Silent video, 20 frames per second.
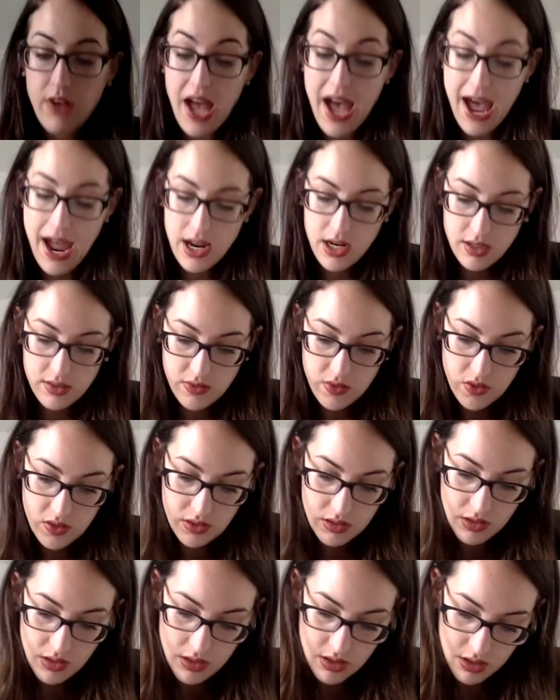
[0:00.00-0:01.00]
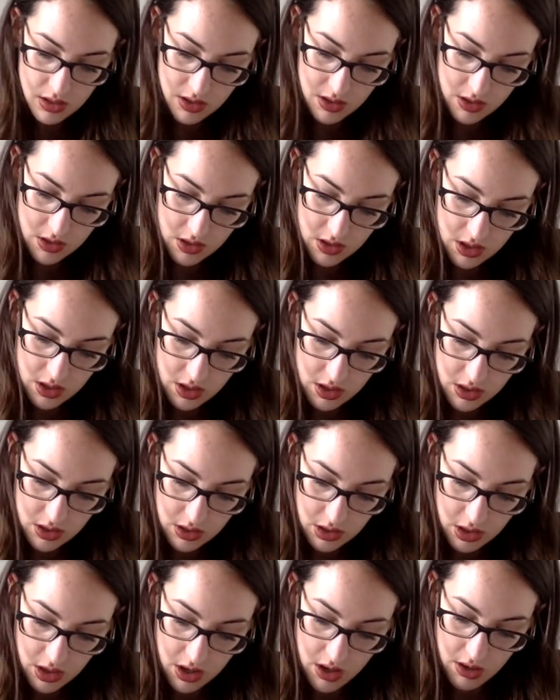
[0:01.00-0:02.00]
x.
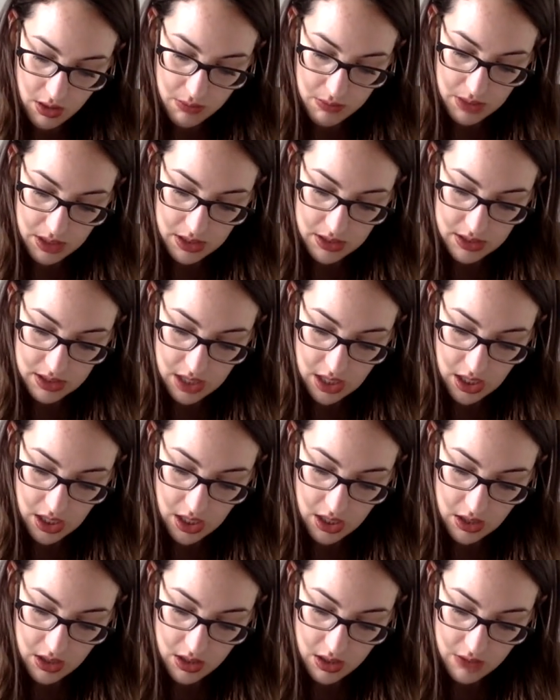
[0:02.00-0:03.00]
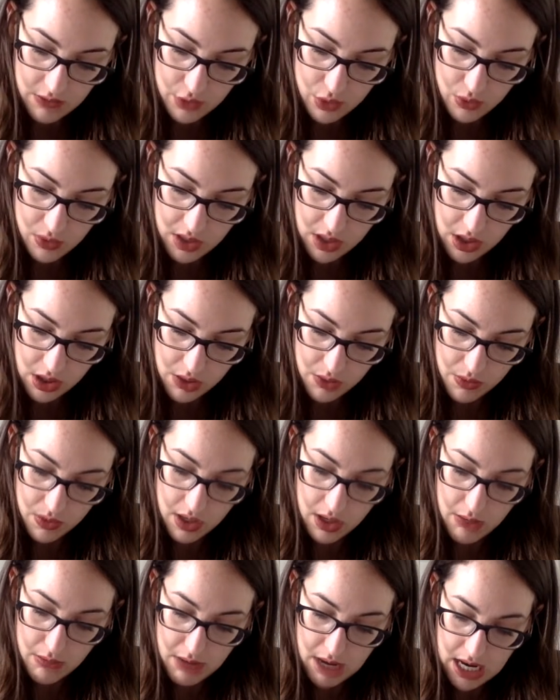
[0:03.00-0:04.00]
Log base 8 of 23
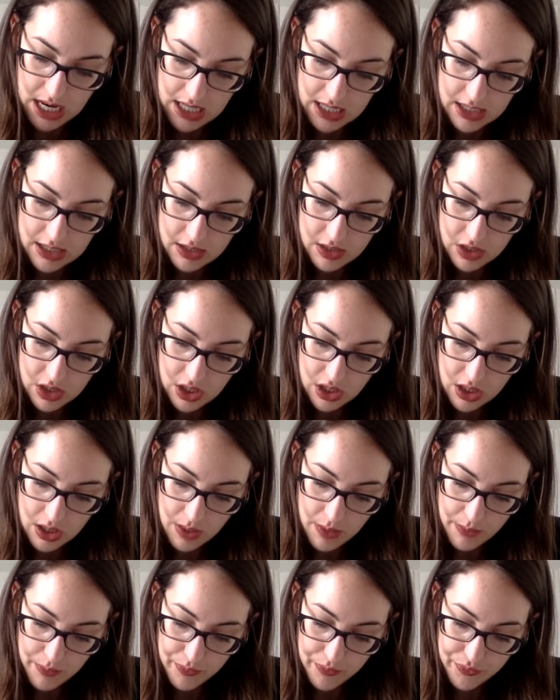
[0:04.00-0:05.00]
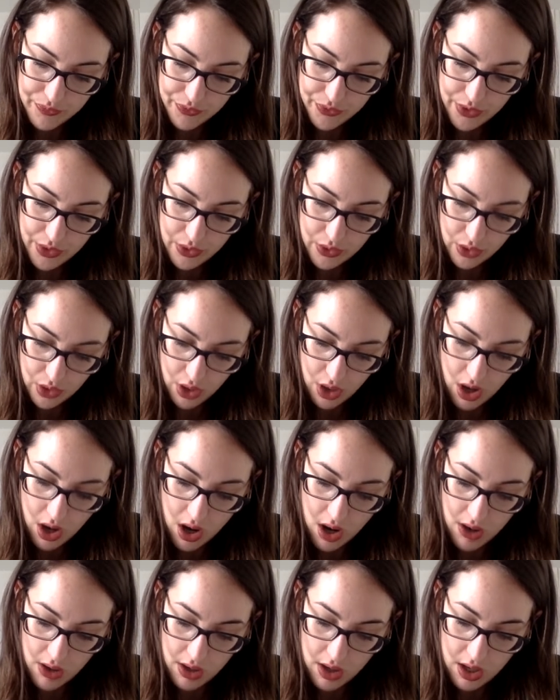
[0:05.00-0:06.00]
minus
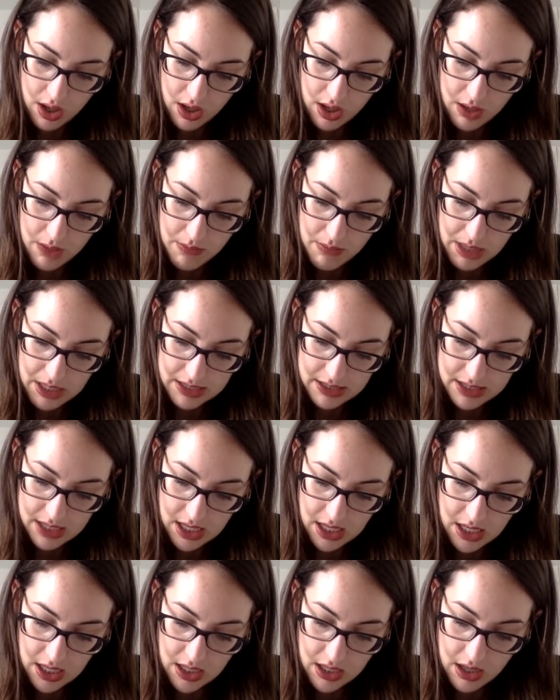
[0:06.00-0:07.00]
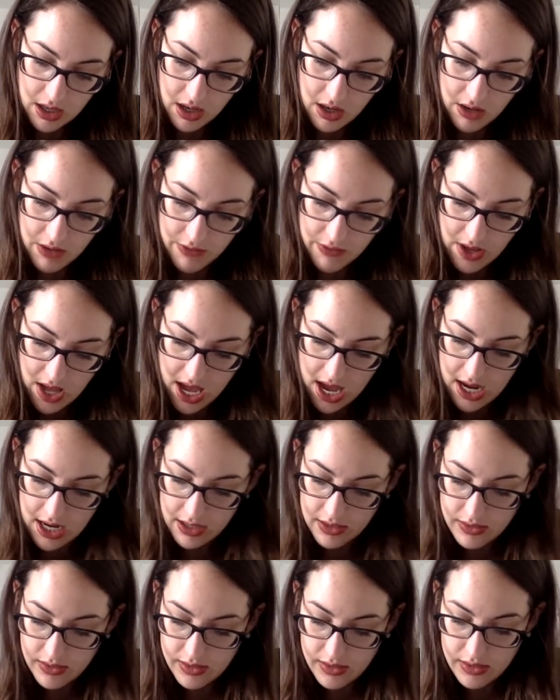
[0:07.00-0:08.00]
log base 8 of
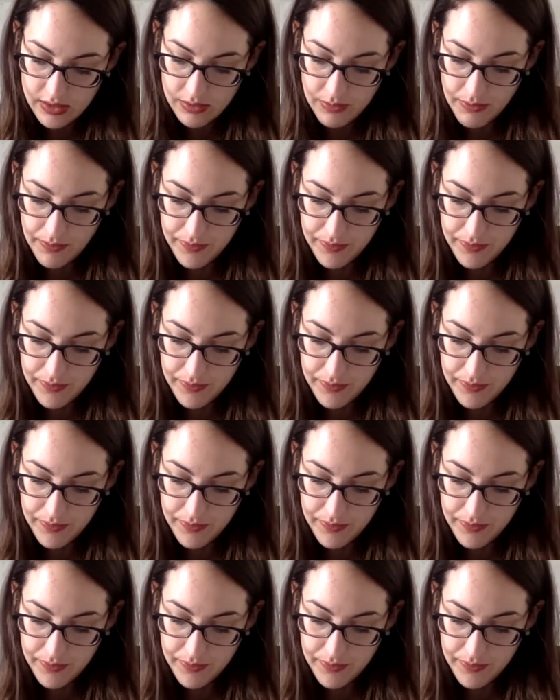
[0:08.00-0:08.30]
x.